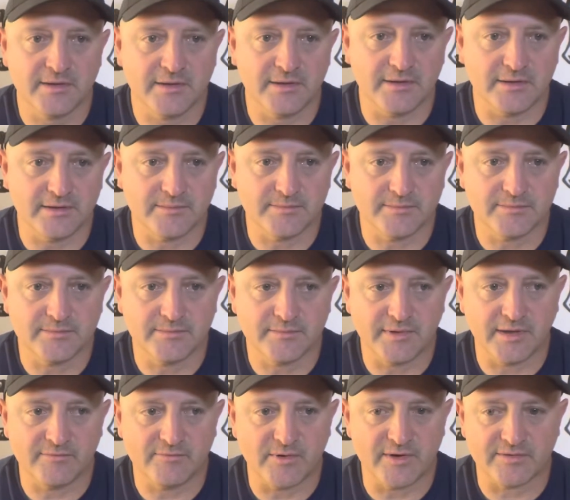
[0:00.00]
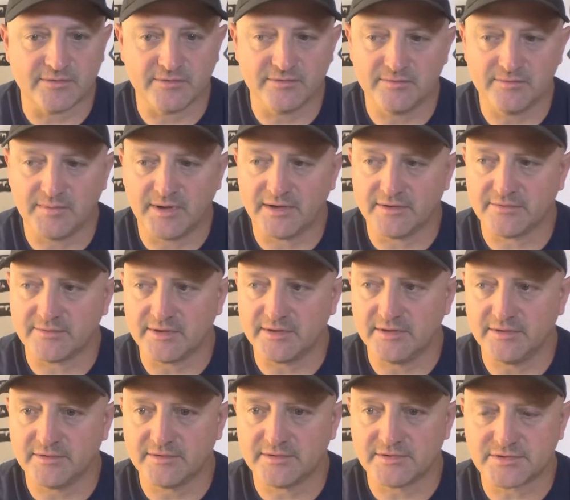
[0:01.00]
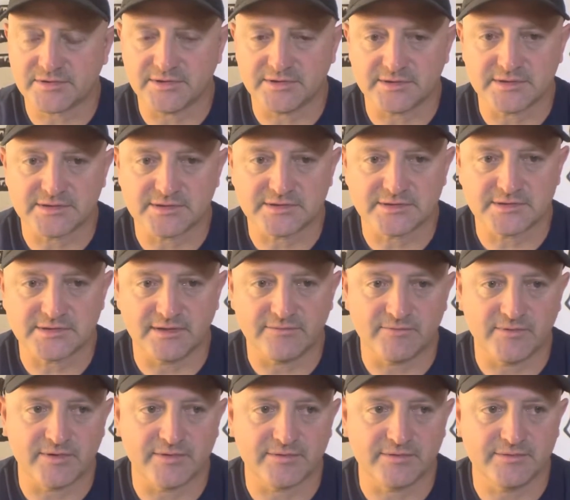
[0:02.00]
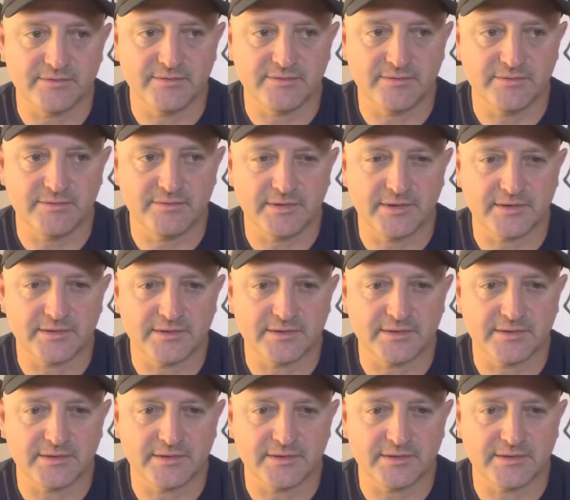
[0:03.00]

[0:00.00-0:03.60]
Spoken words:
I went through about 3 loader trucks. I went through